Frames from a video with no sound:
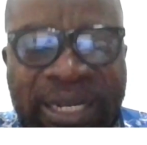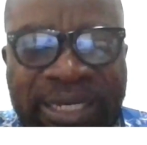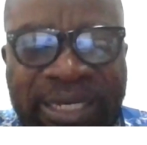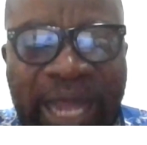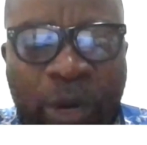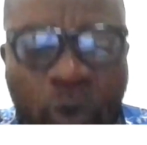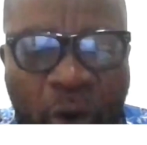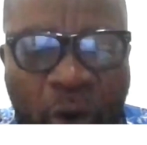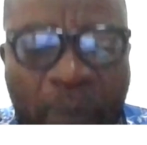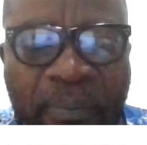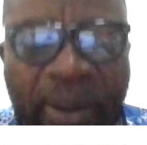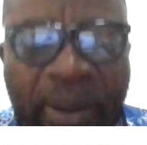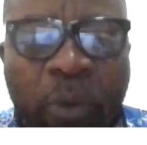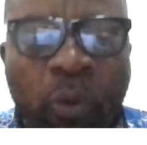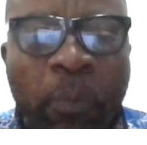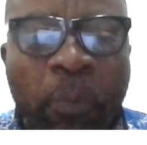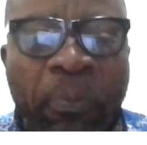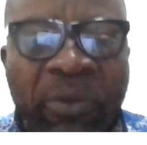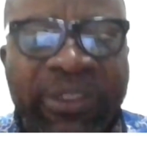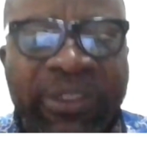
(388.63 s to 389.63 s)
that government
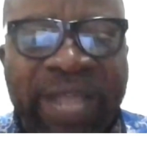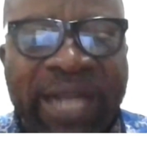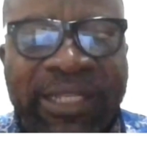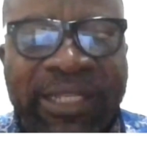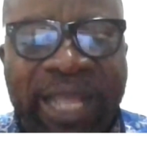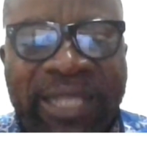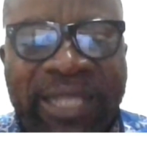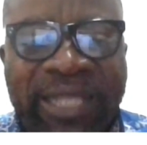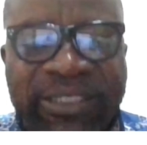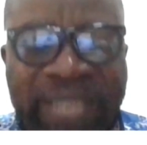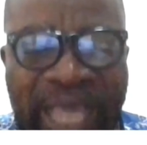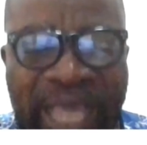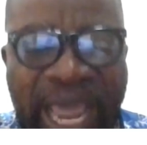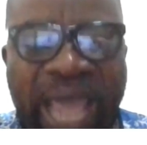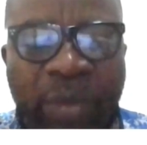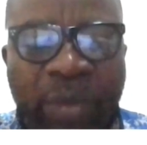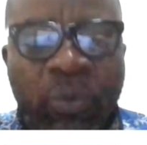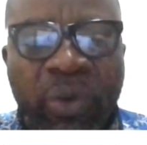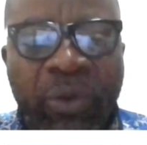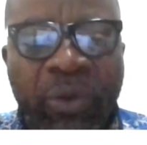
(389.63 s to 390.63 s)
will protect us
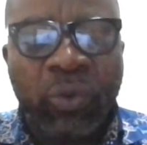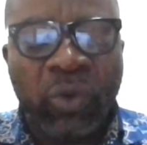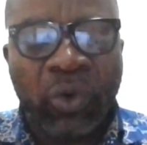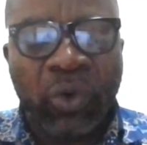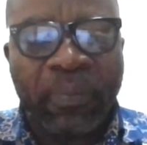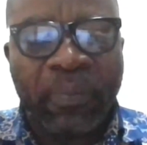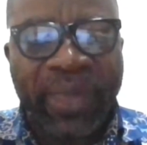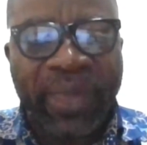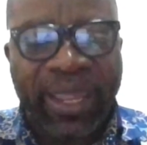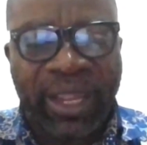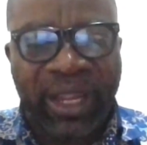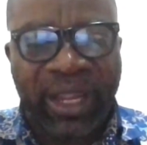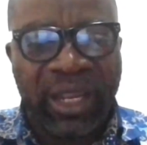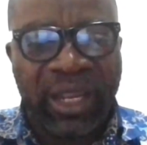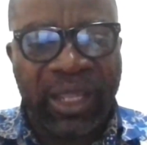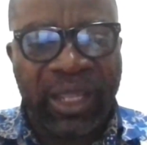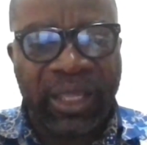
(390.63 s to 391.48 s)
and we will obey.